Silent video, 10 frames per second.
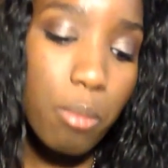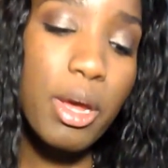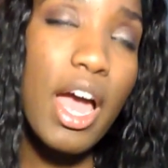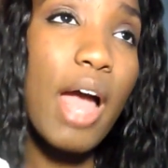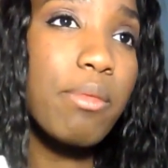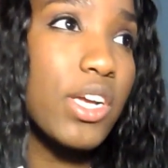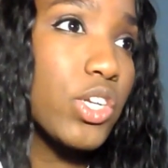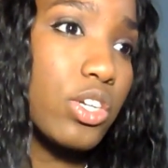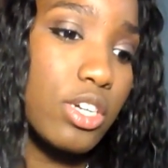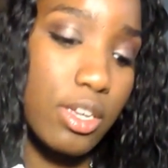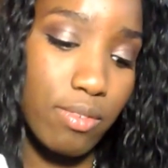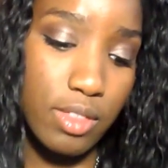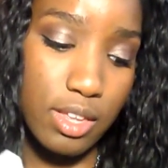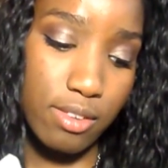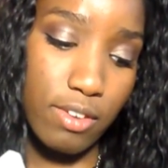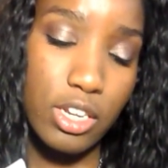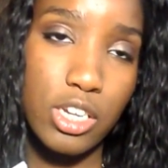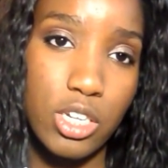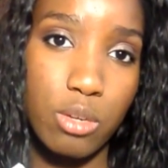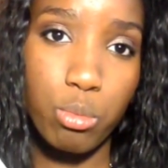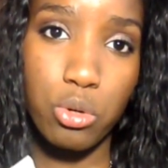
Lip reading: But I'm not sure if this foundation